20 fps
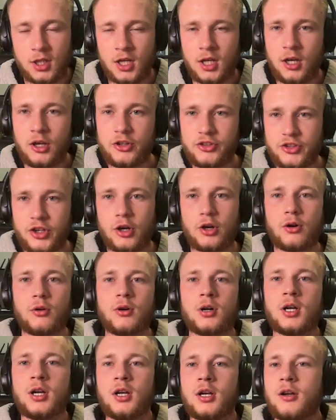
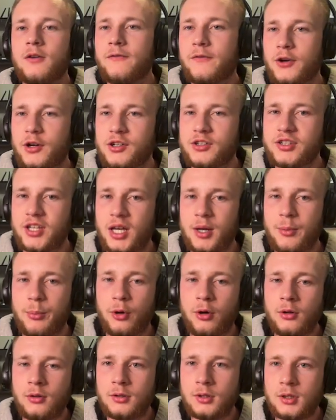So for
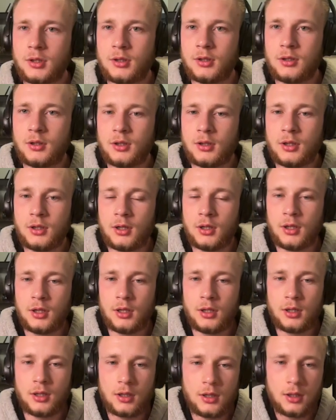example,
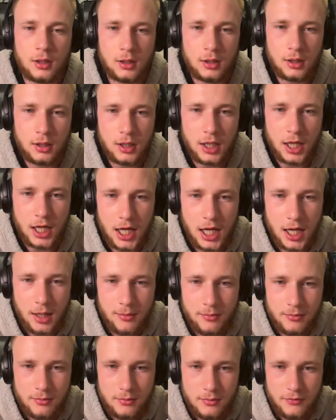
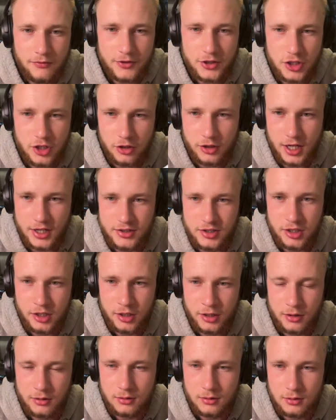I'll show you guys
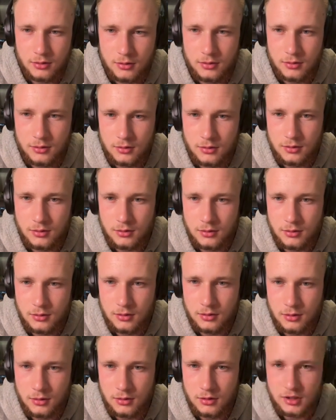here,
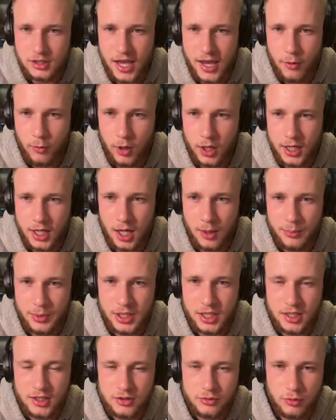Day one
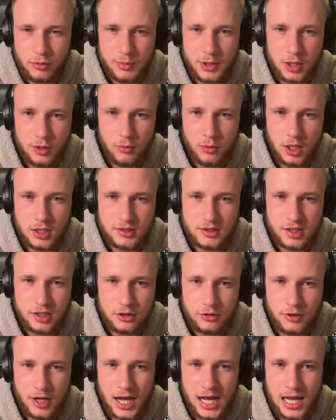companies would be the ones that
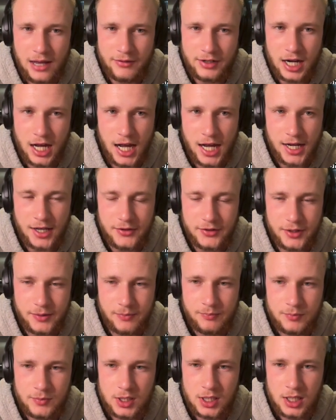do not have an I on them.
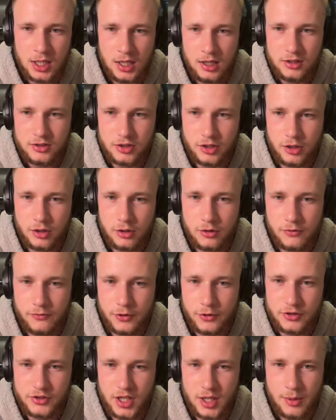So
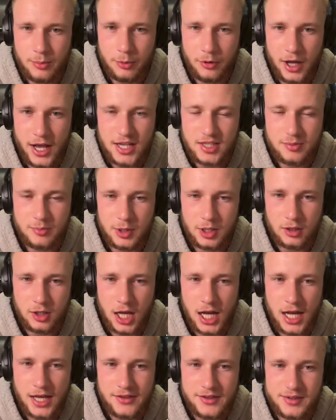for example,
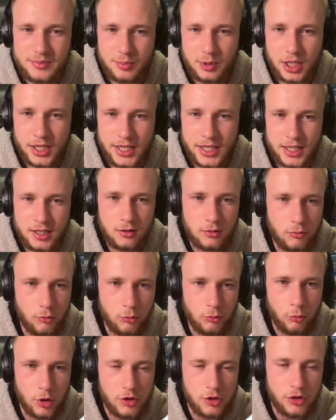SBLI, this plan
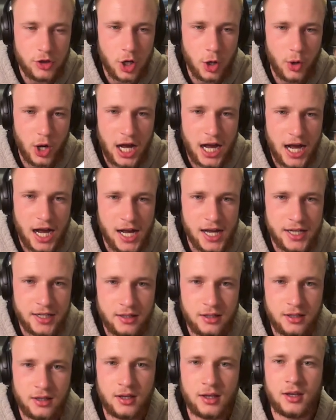with no
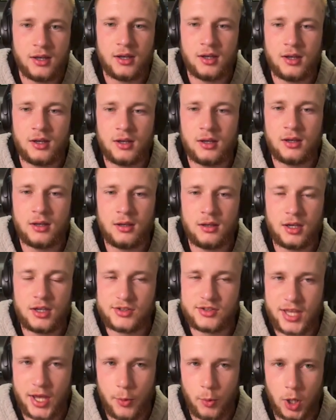I is
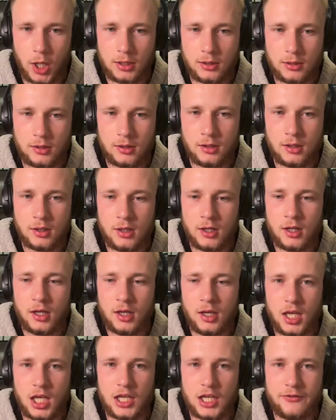day one. If